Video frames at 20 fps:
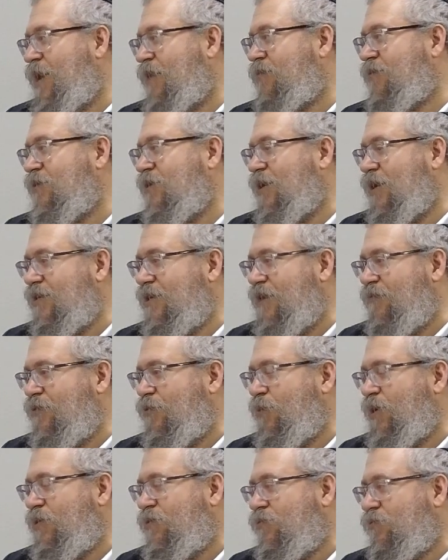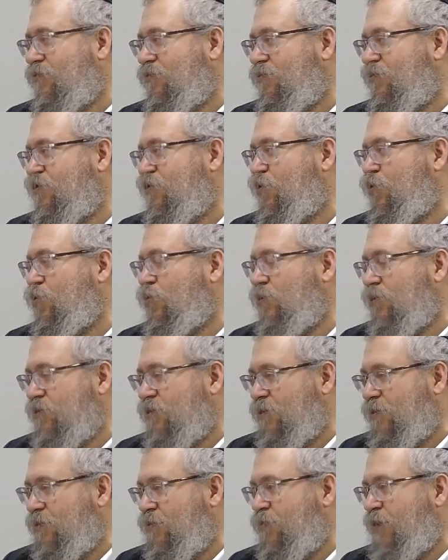a torture session,
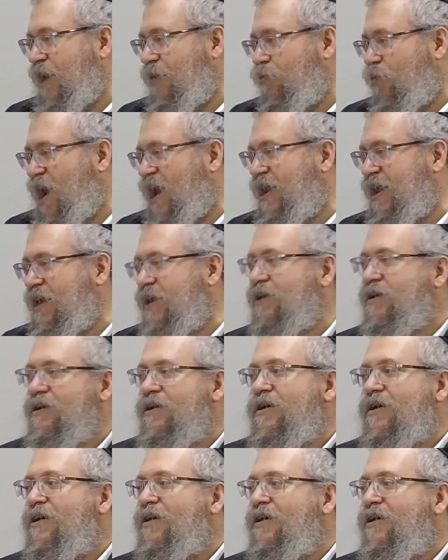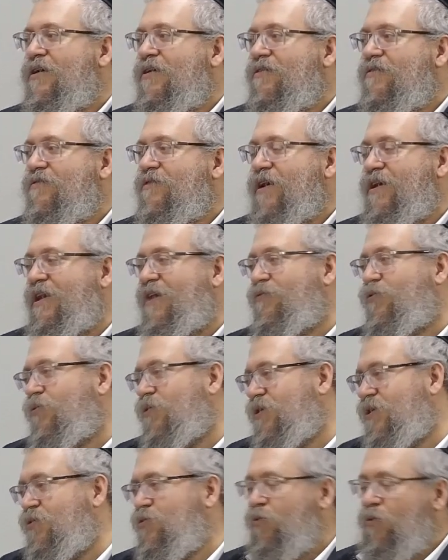and then after that you'll get $1 million?
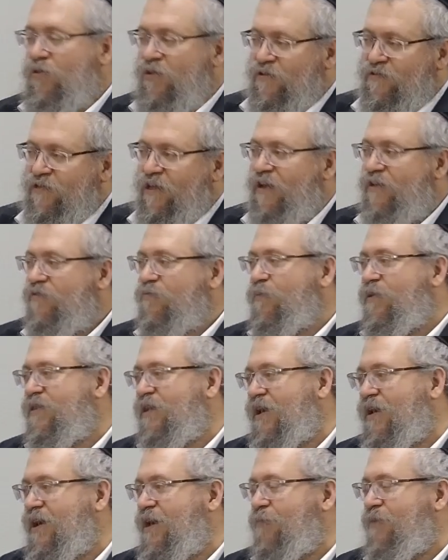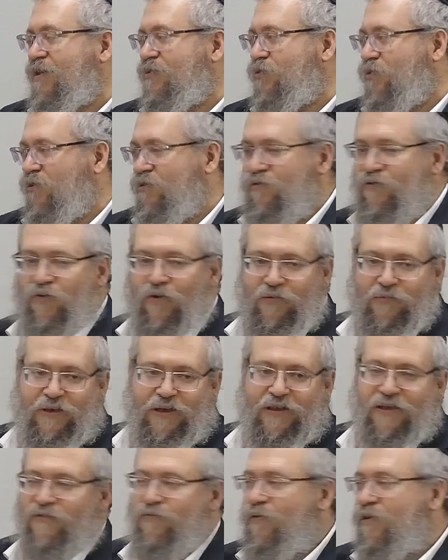I wouldn't do it. Most
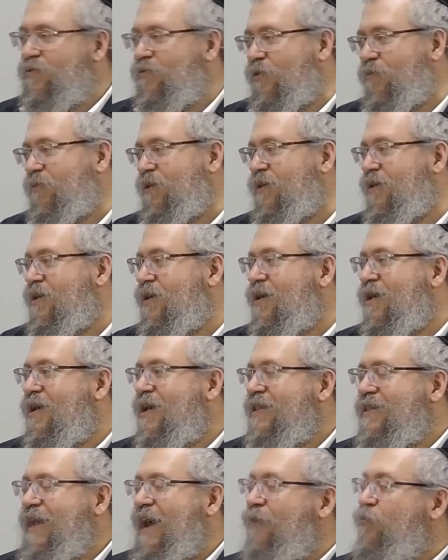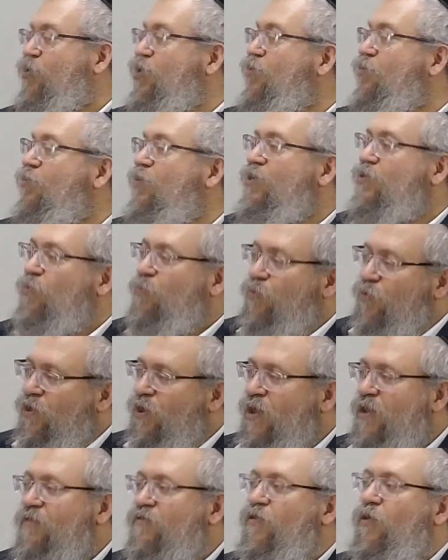people wouldn't do it, I think.
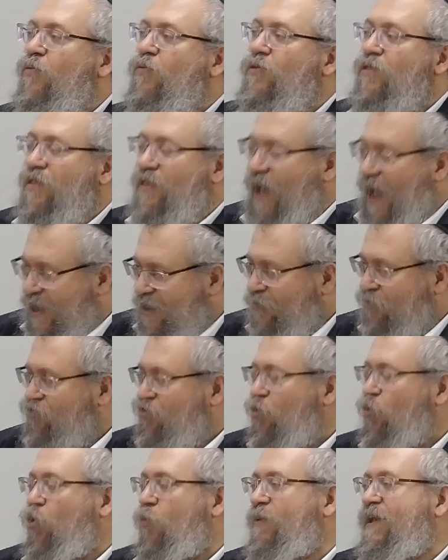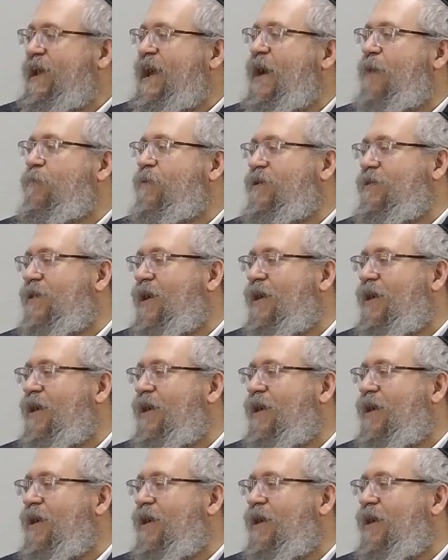Total meshugana, yeah. But talking